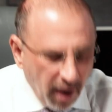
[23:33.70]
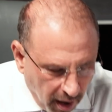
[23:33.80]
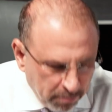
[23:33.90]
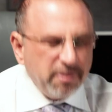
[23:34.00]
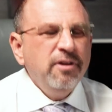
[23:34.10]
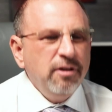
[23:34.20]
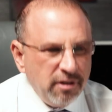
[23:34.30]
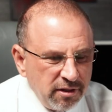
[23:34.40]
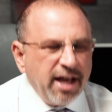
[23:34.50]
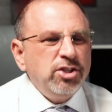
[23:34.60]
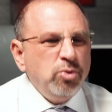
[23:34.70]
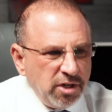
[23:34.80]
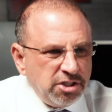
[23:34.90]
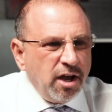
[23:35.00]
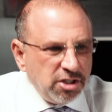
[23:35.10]
Yup. That's
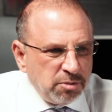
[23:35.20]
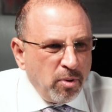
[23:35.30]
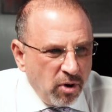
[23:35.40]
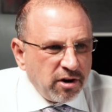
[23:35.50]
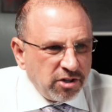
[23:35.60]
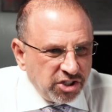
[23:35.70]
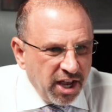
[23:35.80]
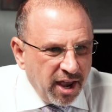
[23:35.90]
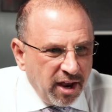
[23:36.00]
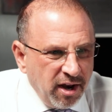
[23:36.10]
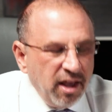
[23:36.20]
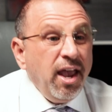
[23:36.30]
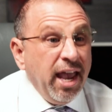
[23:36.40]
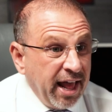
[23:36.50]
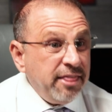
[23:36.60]
what Judge Porter said,
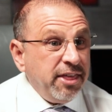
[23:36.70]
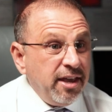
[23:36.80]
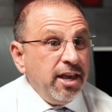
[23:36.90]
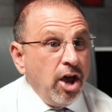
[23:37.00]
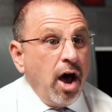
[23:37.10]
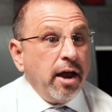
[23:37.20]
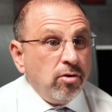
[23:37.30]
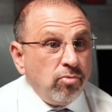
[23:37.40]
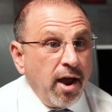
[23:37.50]
and I think he got it